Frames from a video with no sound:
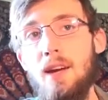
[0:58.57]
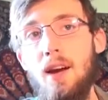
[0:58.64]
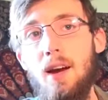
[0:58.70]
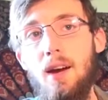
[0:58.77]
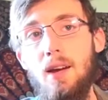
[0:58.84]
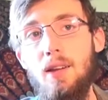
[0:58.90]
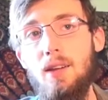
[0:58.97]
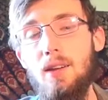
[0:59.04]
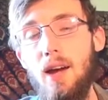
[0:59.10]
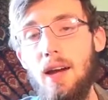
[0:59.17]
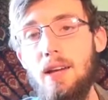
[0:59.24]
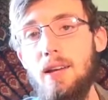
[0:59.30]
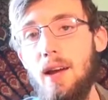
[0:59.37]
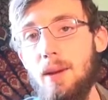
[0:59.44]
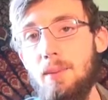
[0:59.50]

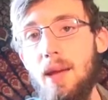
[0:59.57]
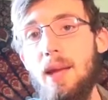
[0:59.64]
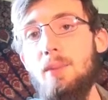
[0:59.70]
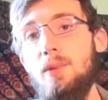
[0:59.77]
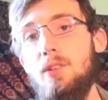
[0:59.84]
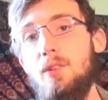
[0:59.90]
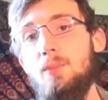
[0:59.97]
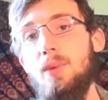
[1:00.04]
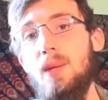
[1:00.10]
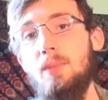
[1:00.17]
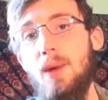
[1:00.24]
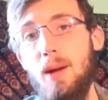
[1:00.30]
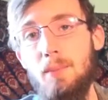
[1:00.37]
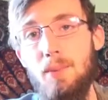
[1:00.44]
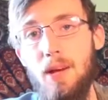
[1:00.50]
I'm able to be
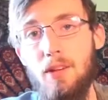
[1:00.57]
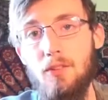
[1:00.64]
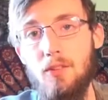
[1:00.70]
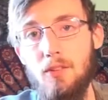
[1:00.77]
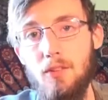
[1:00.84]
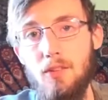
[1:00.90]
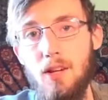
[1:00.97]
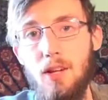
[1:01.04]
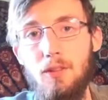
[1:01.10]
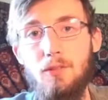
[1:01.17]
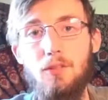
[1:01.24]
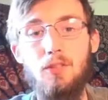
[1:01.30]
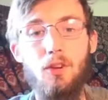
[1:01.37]
my best self.